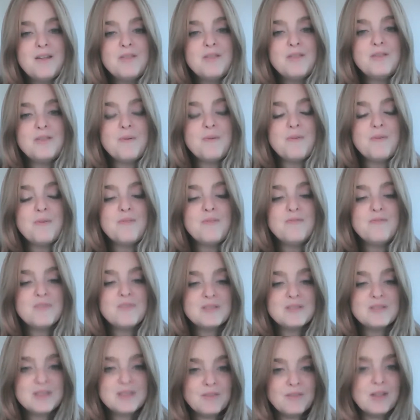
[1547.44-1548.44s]
the
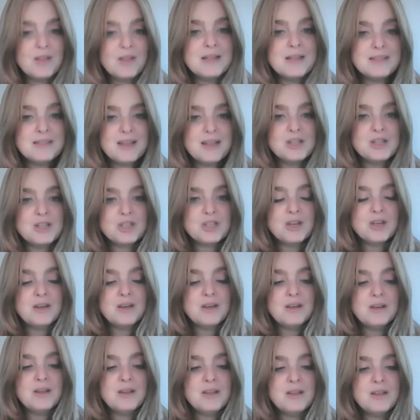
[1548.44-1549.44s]

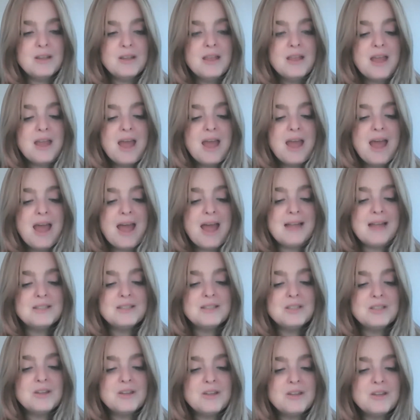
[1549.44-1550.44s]
civilization
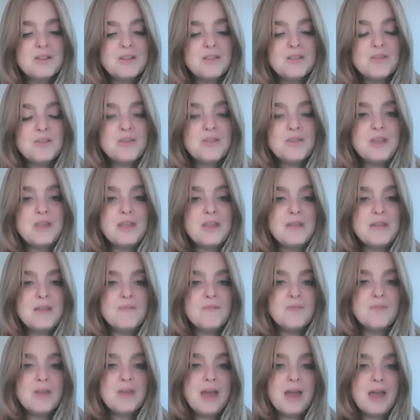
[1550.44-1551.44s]
and the
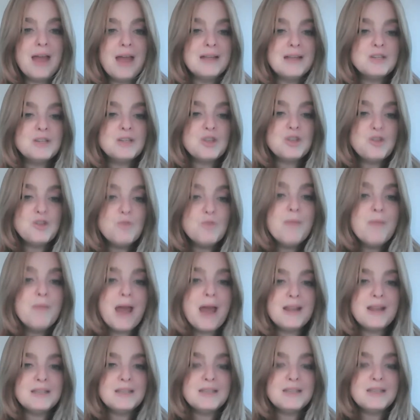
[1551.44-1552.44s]
and
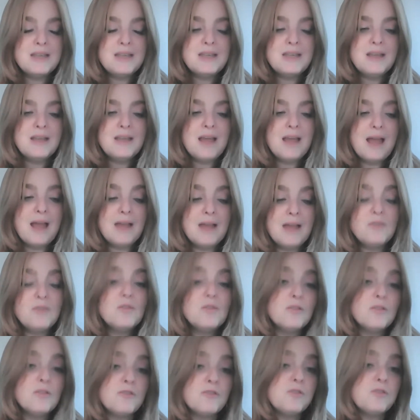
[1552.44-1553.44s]
humanity and
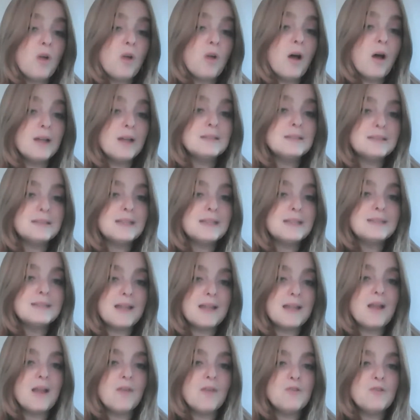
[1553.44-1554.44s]
the flaws, let's
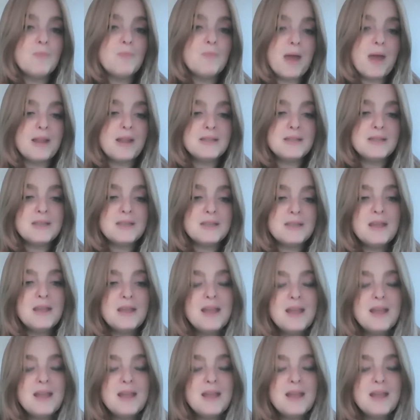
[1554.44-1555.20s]
say, of humanity.